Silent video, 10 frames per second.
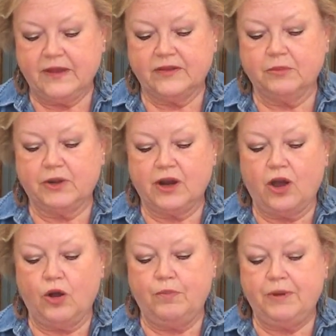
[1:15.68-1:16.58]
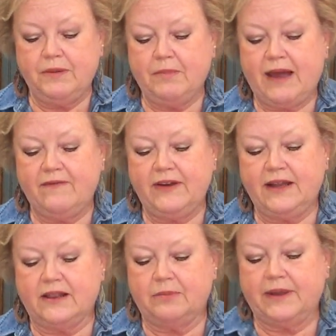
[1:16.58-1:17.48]
So I'm gonna open my
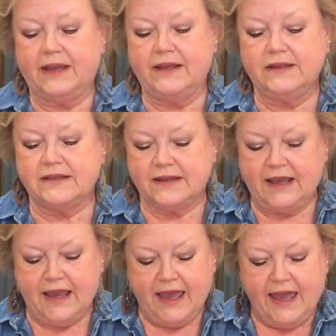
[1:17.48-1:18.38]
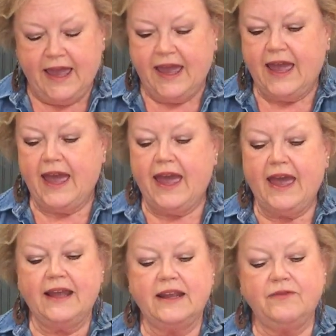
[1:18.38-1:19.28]
vanilla beans.
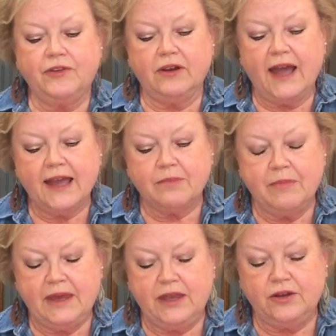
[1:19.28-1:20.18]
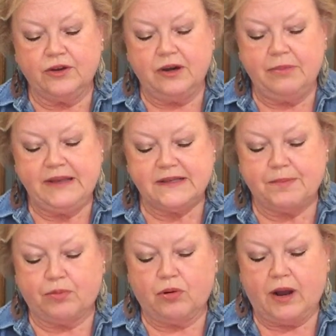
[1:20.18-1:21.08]
And if you're like me, you're gonna be
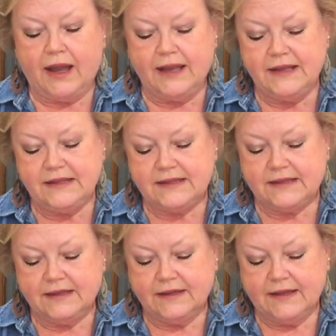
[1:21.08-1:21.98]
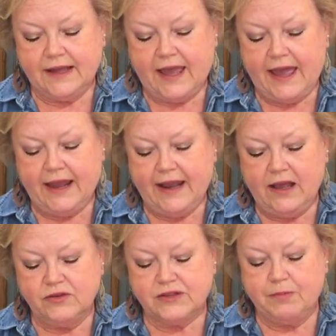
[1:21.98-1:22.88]
surprised at
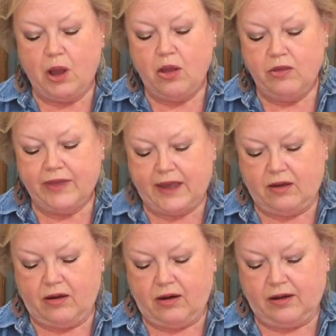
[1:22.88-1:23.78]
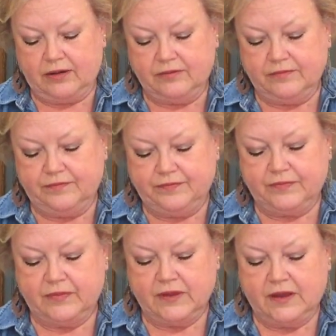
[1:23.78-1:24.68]
how small they are.
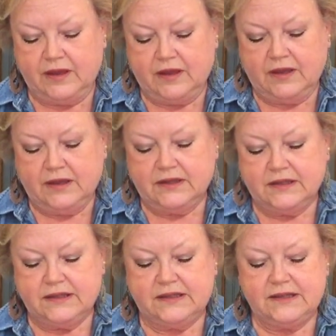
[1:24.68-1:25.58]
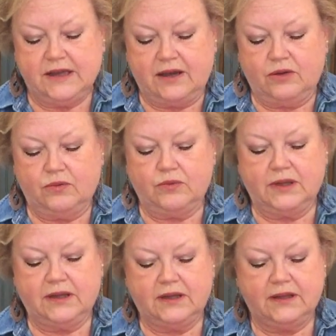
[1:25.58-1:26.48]
So
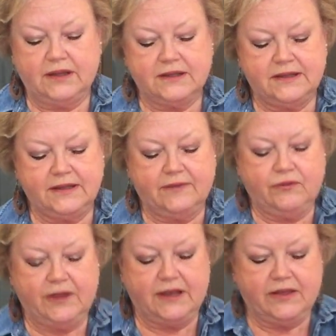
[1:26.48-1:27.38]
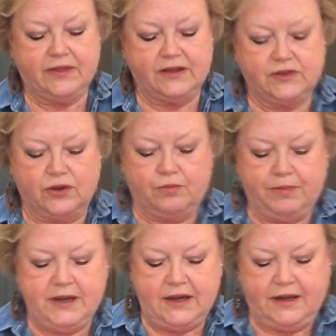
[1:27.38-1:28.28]
let's see if we can get this open.